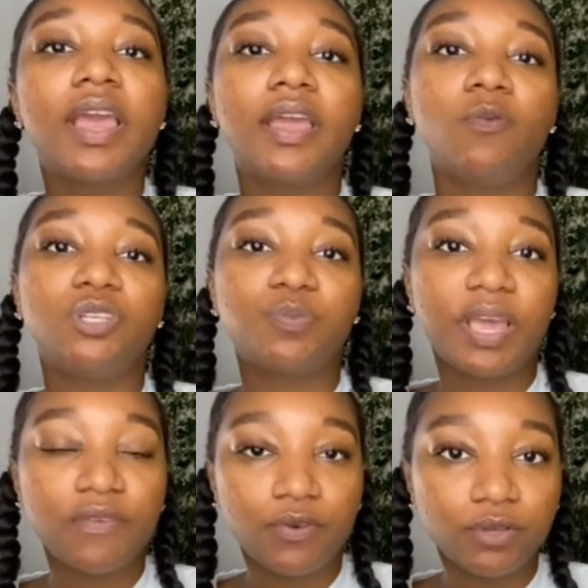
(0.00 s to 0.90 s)
It was
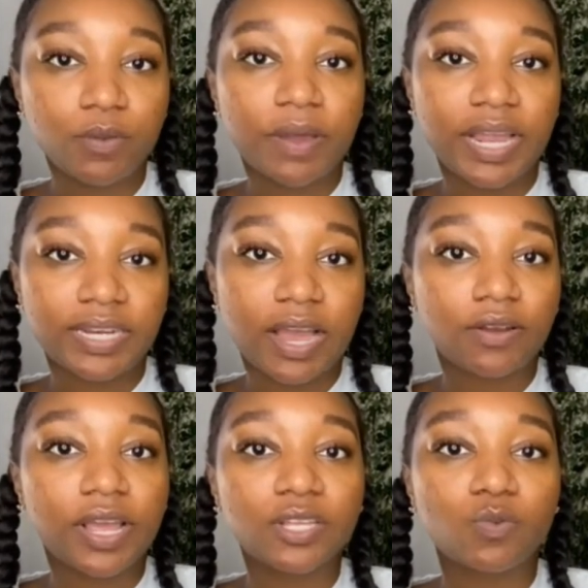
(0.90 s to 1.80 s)
painful to bite
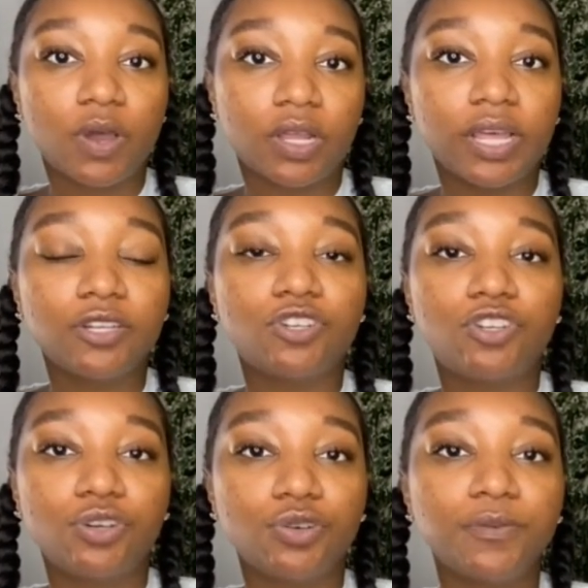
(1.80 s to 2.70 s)
down as well as
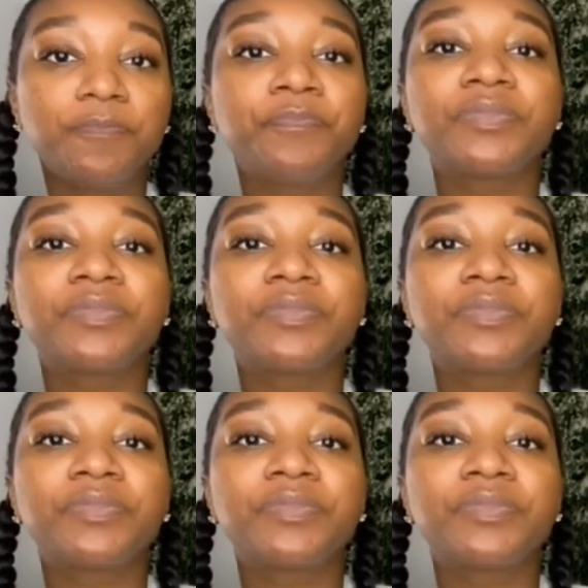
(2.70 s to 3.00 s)
chew.